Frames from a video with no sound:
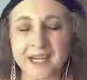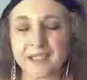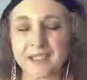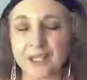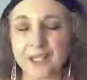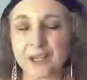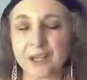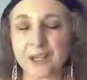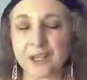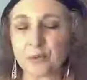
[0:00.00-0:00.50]

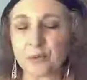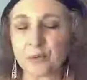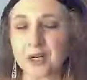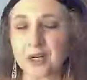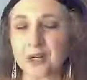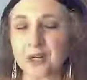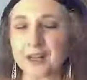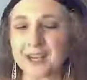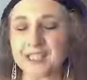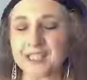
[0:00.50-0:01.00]
did not
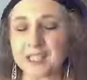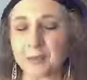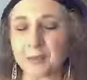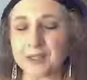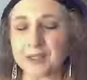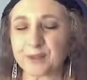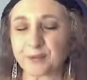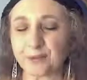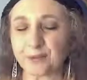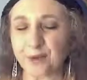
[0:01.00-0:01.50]
realize it
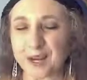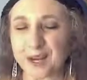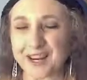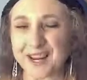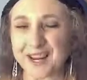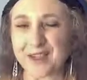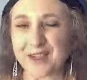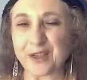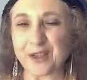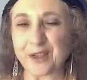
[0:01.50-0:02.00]
was Friday
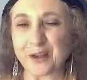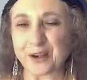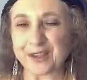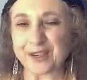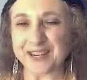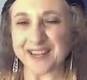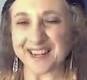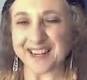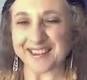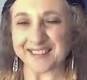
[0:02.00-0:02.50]
the
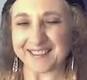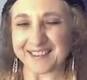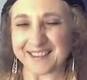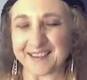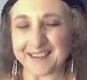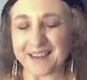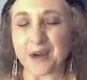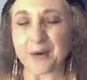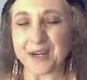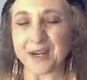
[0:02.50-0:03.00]
13th.
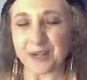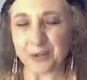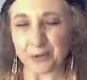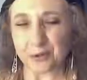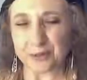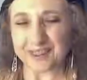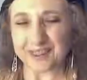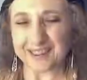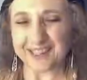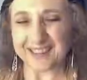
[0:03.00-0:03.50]
How
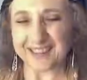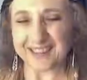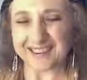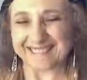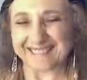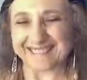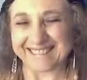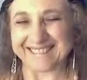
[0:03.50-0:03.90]
interesting.